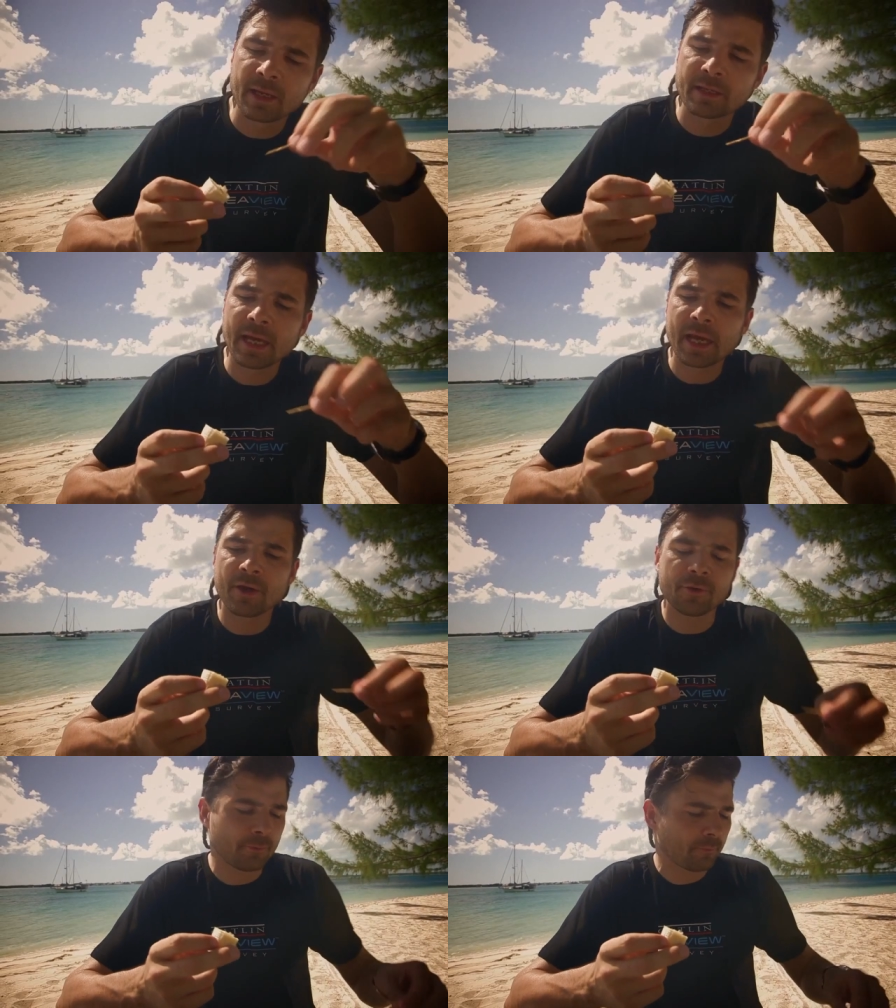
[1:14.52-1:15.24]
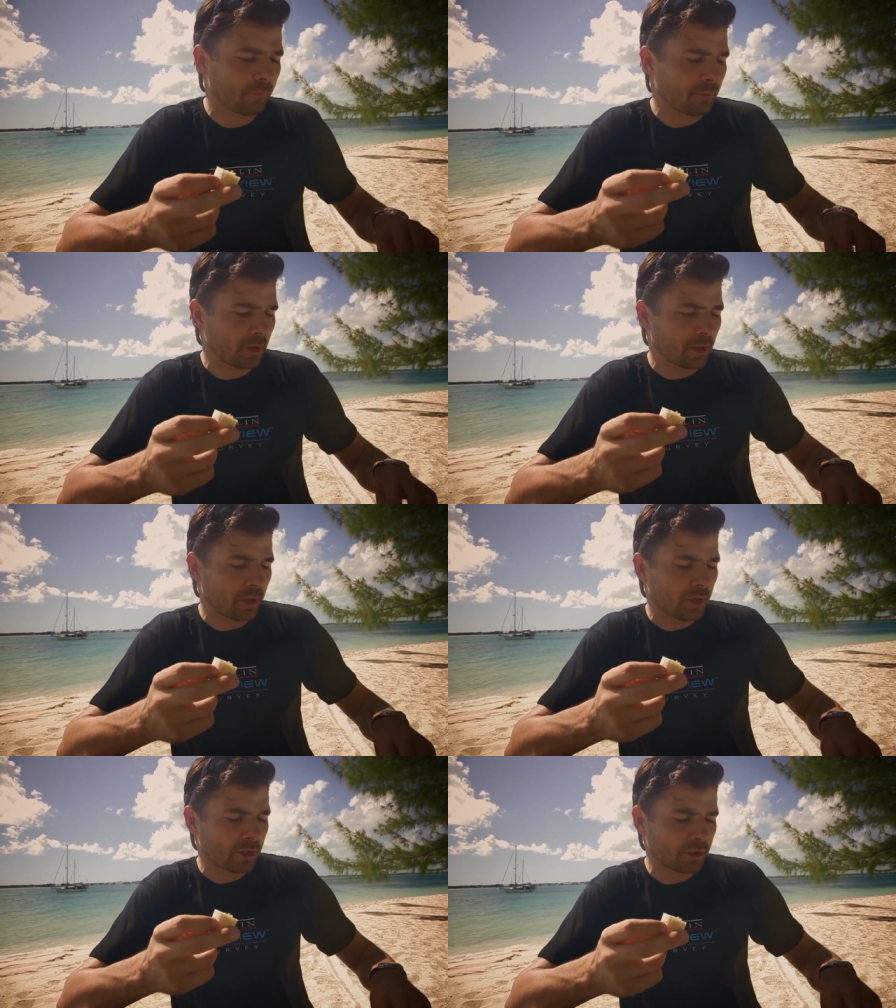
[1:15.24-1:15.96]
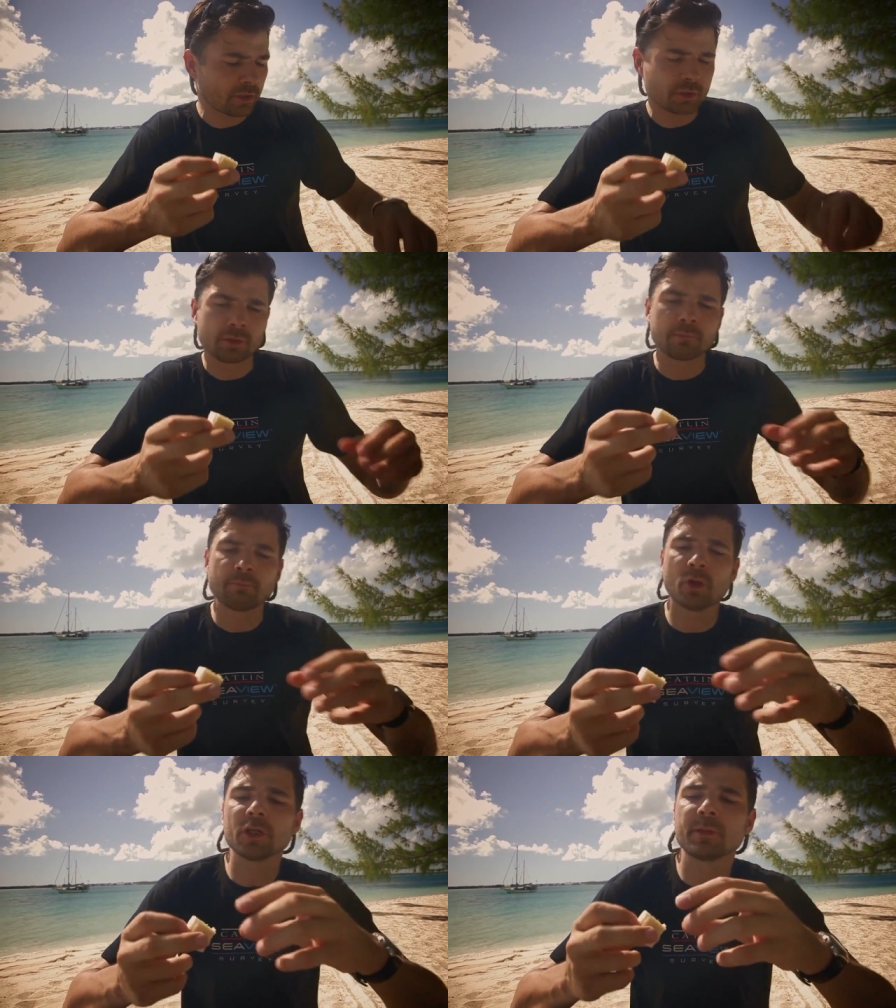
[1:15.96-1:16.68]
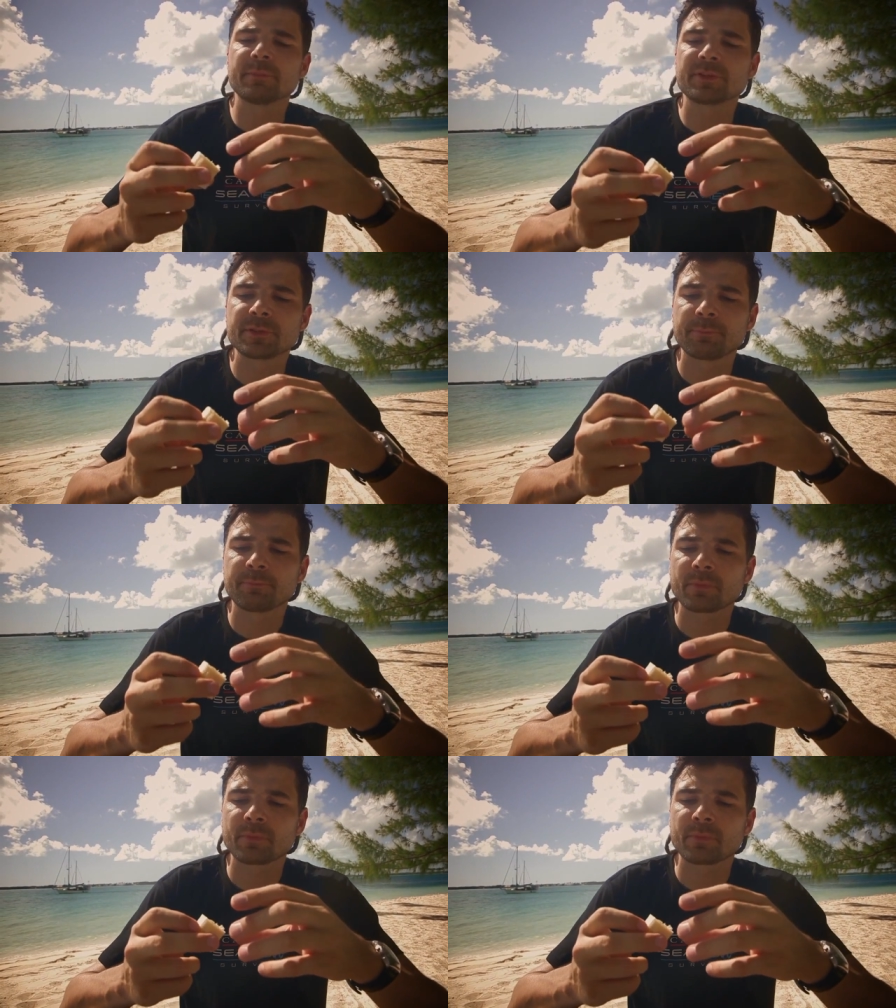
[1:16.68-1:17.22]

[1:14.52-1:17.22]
Now polyps